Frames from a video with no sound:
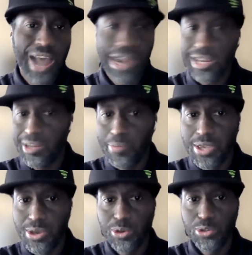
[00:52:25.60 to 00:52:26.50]
not going to
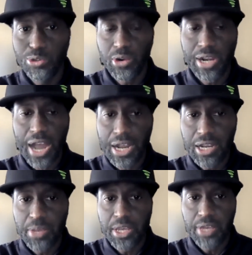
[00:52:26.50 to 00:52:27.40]
be used or
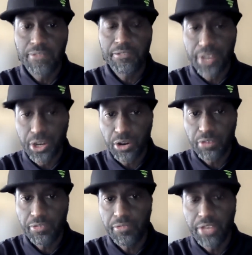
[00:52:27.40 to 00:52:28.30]
not going to be
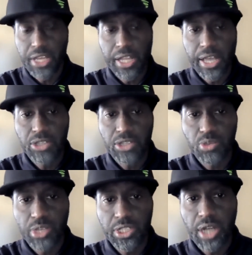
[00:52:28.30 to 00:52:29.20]
configured for VLAN
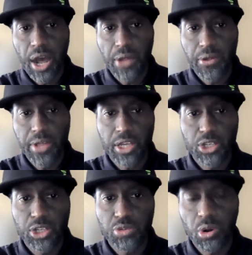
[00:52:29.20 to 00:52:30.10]
switching other than
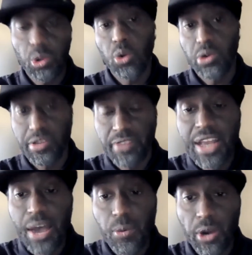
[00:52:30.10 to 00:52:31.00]
control or
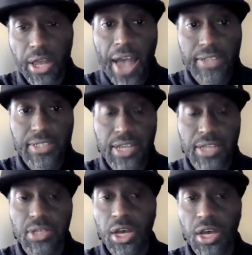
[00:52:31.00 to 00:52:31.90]
even network
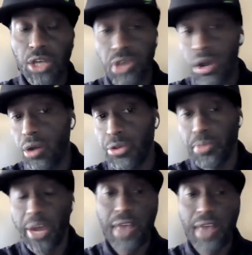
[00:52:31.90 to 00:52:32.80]
access. So
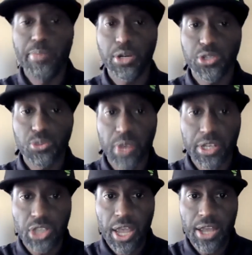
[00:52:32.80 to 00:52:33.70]
you might have a bigger
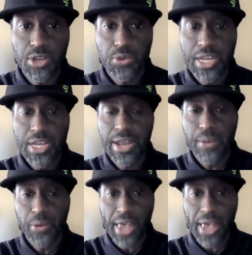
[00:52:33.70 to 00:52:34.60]
switch and you need
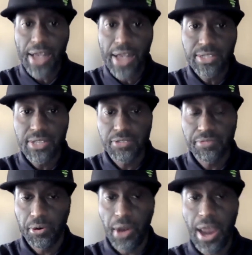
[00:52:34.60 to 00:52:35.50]
network access
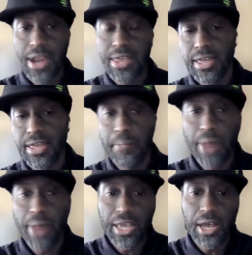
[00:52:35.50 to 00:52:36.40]
for anything
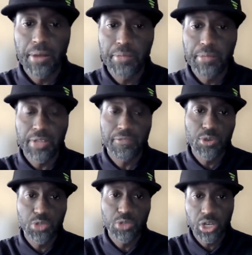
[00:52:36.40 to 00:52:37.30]
that might come in the
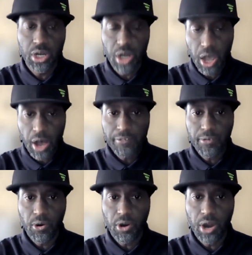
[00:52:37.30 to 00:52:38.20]
future
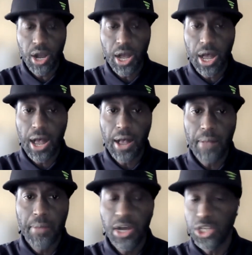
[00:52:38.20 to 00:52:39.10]
for
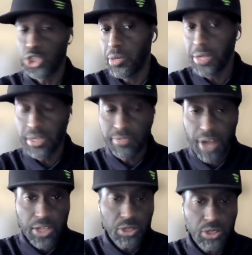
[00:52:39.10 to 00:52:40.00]
a streaming
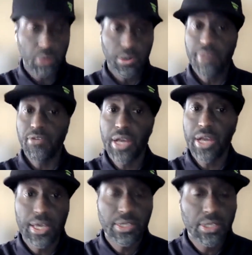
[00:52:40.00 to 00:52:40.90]
device or whatever
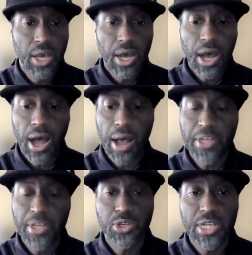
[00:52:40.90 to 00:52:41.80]
it is
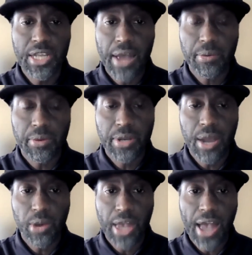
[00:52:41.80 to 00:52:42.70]
that you need
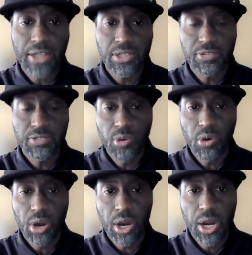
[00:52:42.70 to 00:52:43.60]
network access
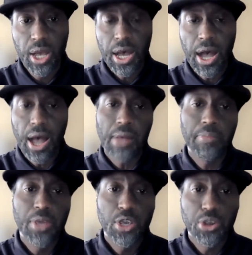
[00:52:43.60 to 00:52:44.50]
for.
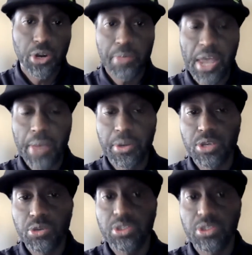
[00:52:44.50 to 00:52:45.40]
You're going to be able
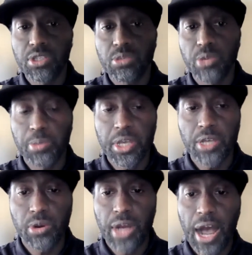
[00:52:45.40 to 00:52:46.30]
to use this switch
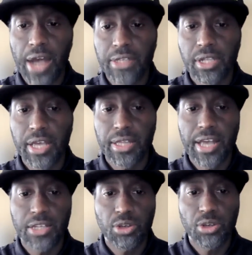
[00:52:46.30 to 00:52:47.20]
because we're going to
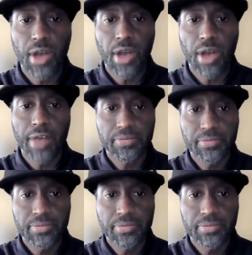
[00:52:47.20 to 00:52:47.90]
isolate that traffic.